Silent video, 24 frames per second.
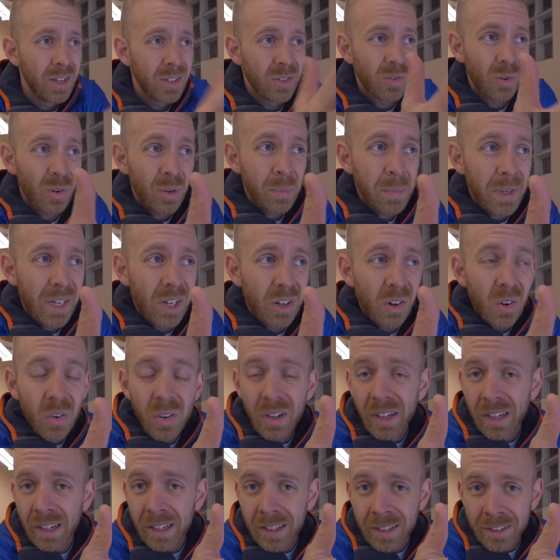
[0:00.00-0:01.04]
so I'll be
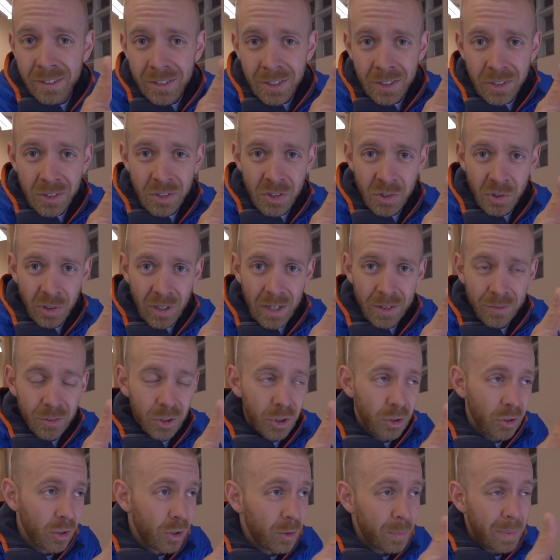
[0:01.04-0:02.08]
going into the Strava
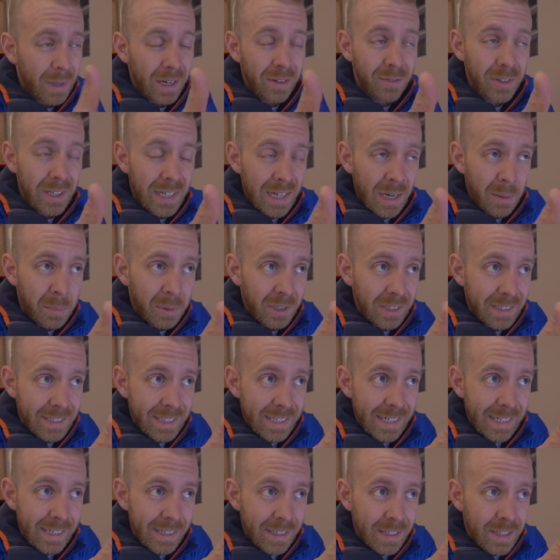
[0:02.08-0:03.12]
group every couple of
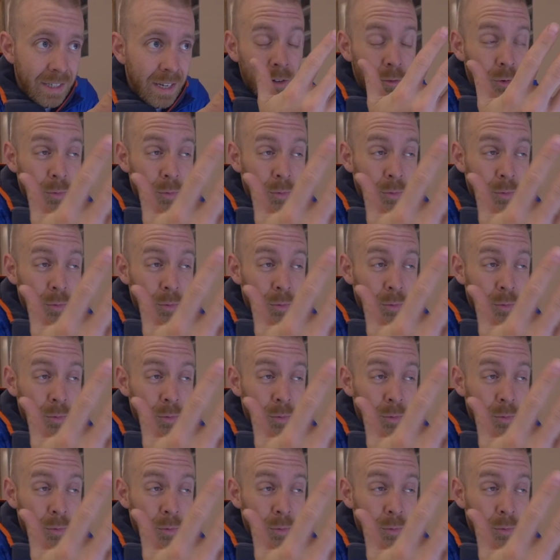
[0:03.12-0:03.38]
days,